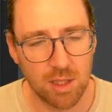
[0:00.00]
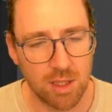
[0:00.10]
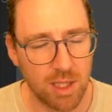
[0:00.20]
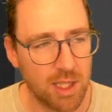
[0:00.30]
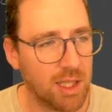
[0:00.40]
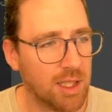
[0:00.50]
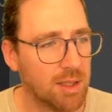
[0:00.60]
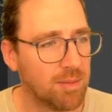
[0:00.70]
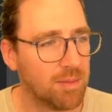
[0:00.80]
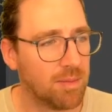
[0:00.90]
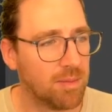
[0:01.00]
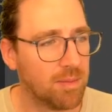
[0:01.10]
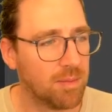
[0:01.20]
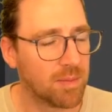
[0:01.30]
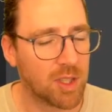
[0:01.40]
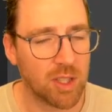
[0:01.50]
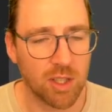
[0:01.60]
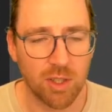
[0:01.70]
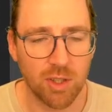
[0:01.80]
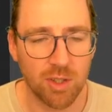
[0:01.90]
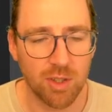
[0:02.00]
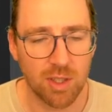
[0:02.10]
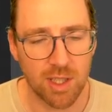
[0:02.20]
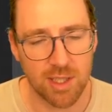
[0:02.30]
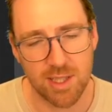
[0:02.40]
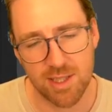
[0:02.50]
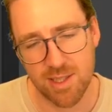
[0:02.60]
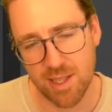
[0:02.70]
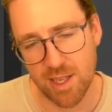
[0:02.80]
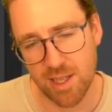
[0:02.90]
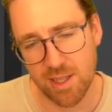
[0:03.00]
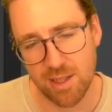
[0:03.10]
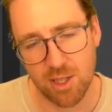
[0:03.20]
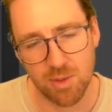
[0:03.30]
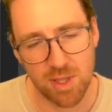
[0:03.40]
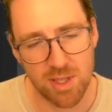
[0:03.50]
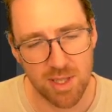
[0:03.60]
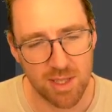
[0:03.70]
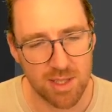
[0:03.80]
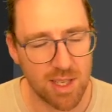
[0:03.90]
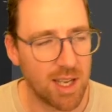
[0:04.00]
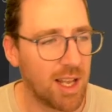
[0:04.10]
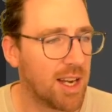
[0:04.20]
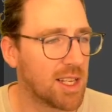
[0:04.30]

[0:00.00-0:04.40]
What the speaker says: go, like, let's say I wanted to start adding a